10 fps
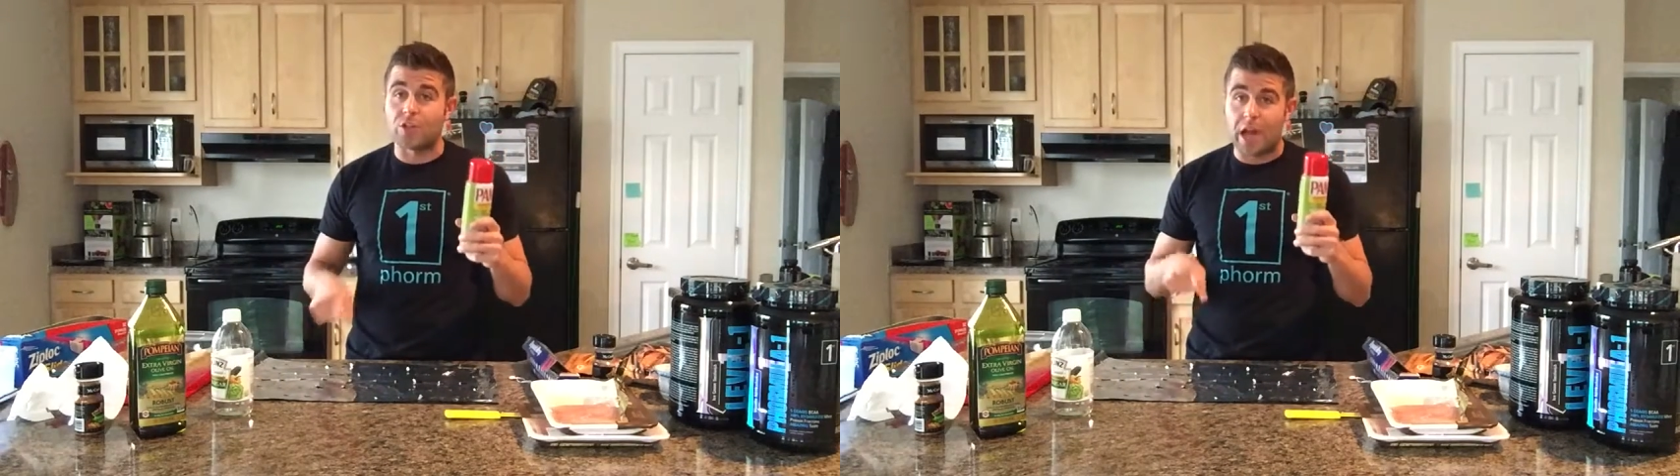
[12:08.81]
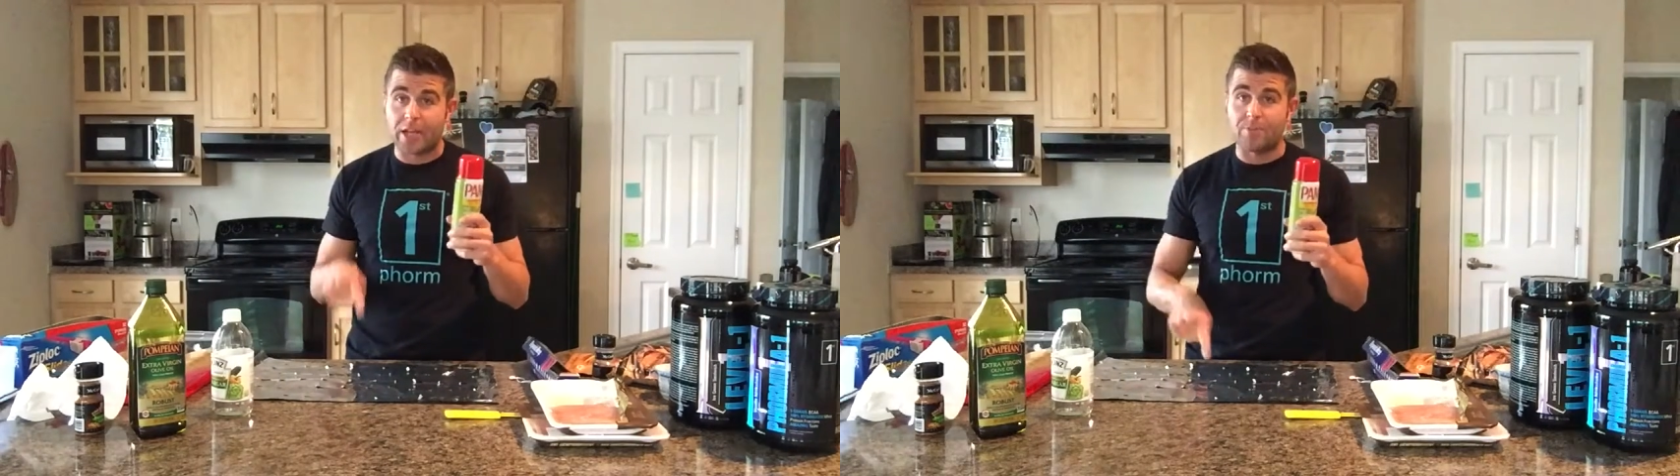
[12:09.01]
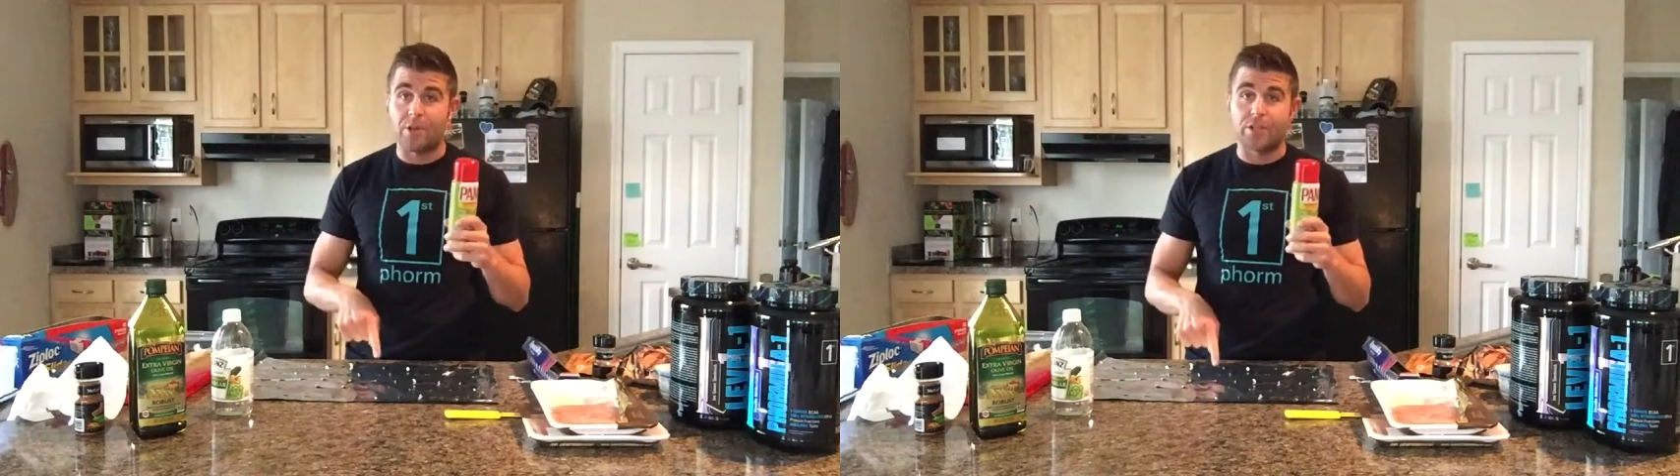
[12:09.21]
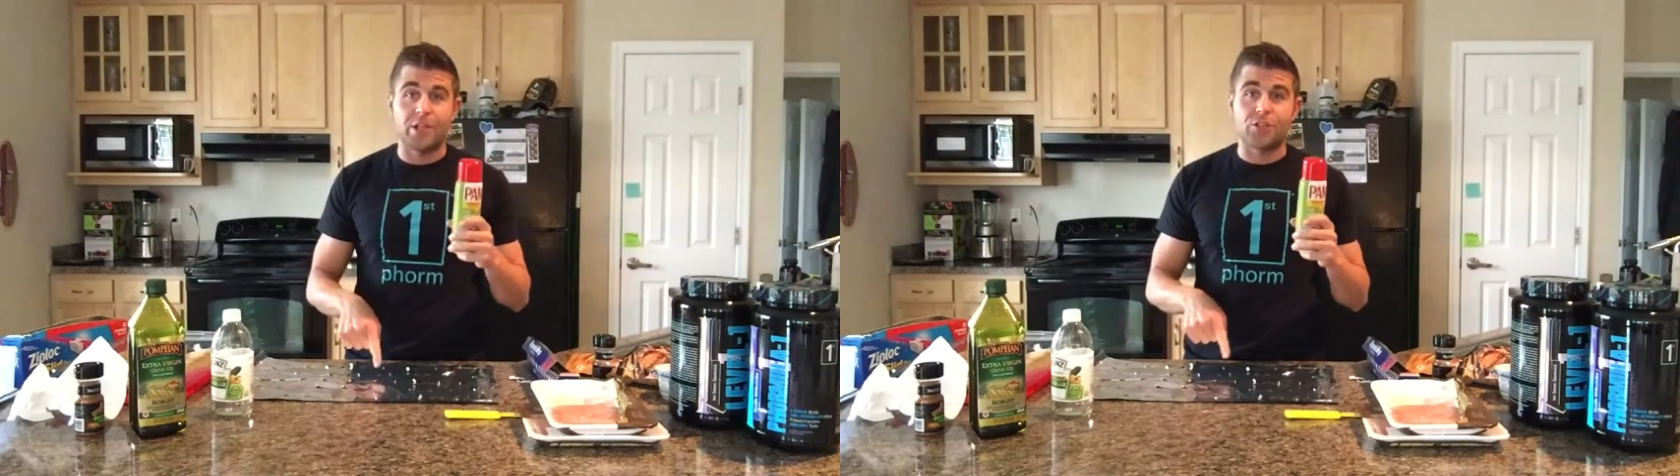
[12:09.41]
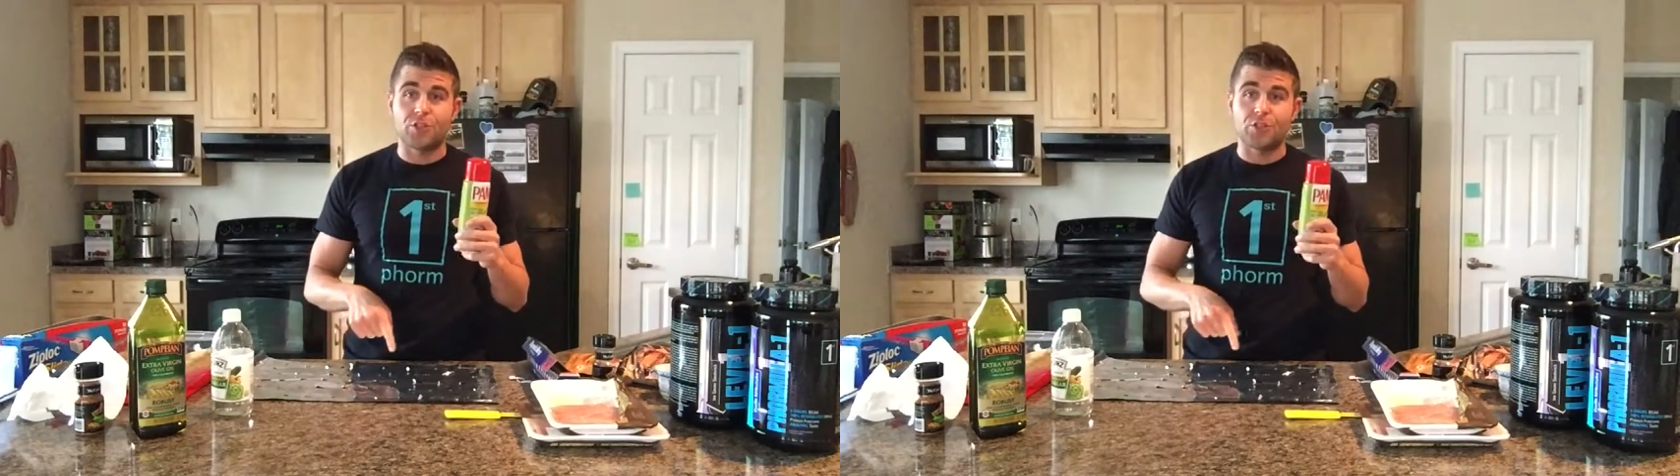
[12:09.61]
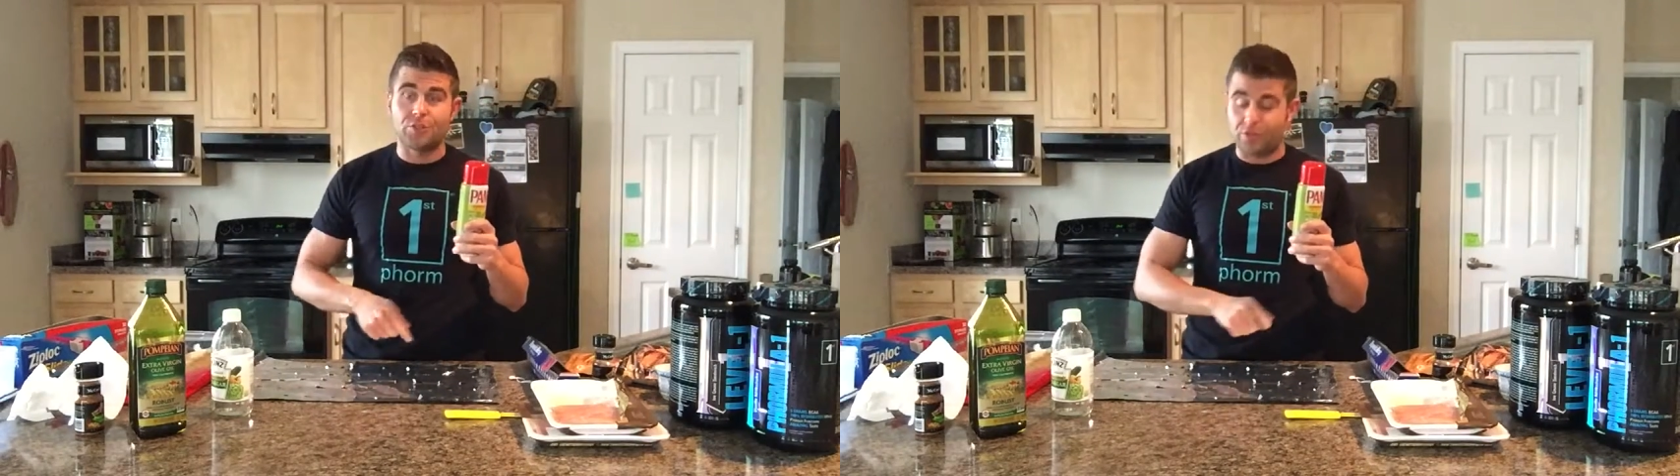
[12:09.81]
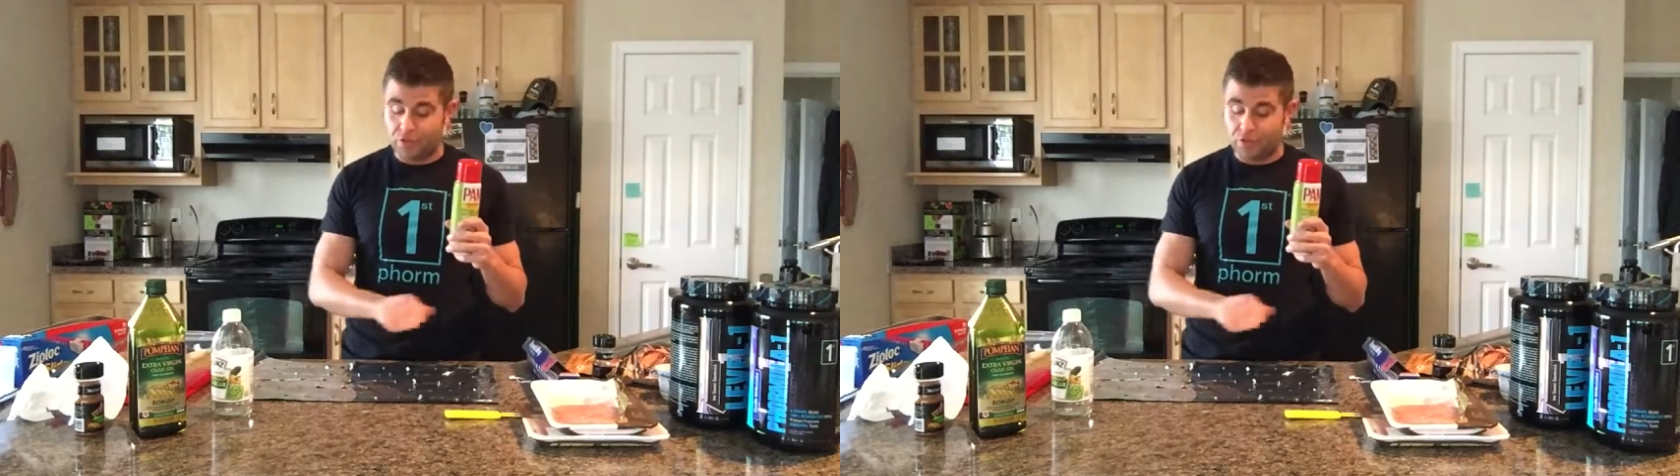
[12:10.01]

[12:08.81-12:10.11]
you're not going to be able to get your